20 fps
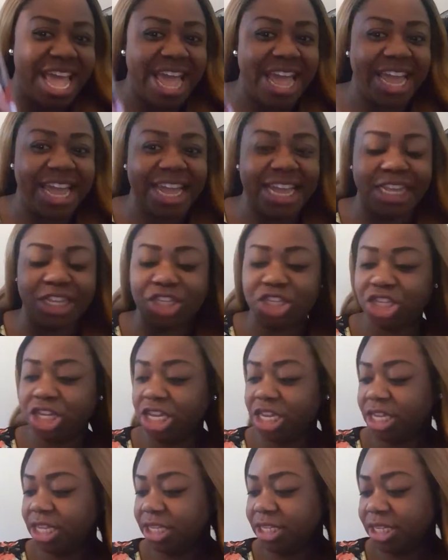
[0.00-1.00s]
And
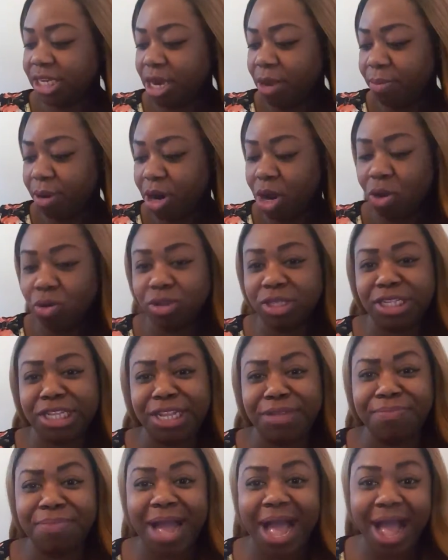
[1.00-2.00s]
she is the number O
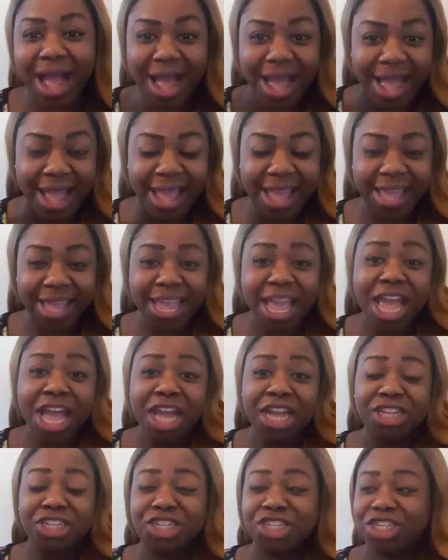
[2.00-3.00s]
T P I E.
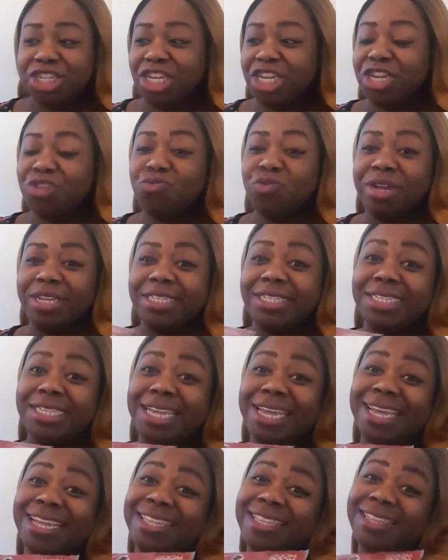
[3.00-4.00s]
She was
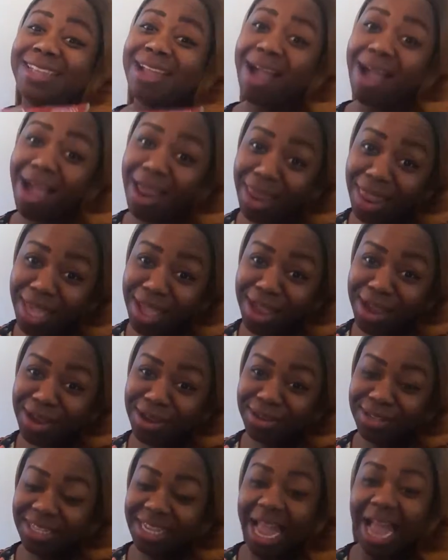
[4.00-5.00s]
ten
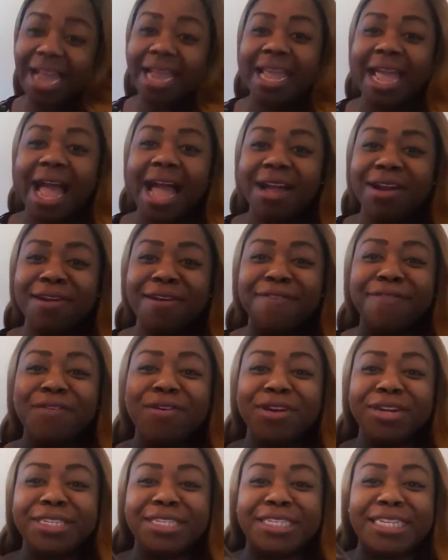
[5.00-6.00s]
dollars. I got her
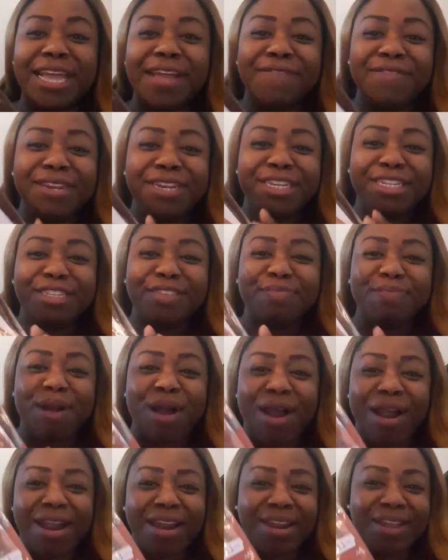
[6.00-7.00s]
for a seventies
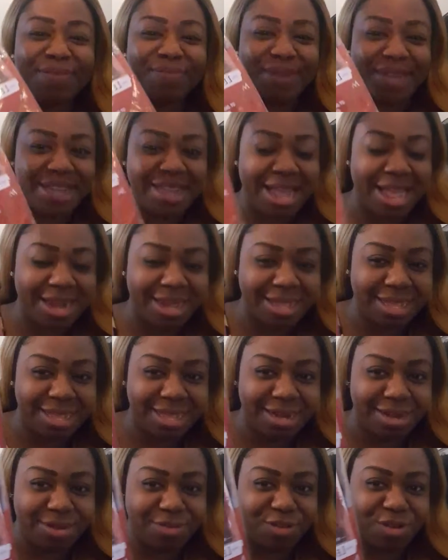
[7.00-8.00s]
party, but I didn't
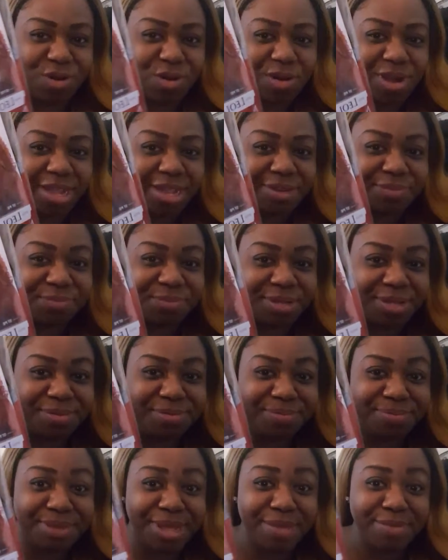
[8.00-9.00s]
end up going.
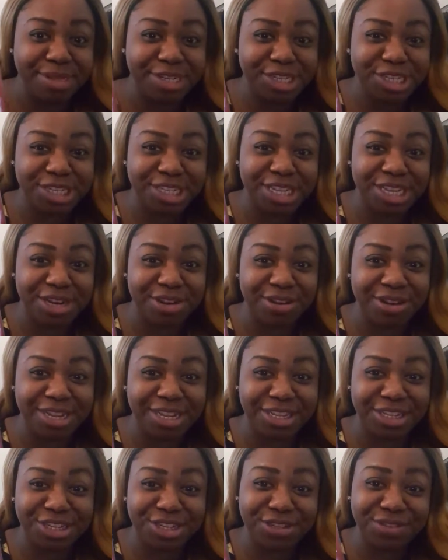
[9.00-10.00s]
Babysitter
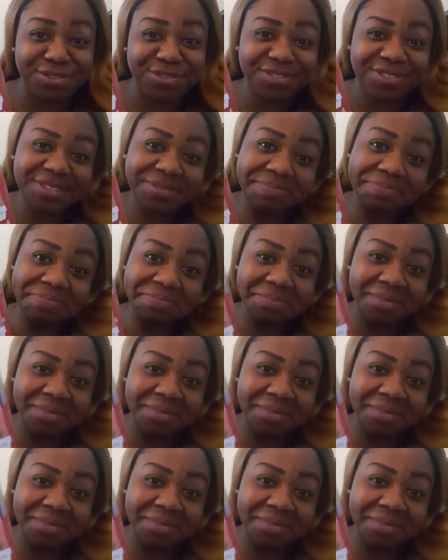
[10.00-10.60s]
issues.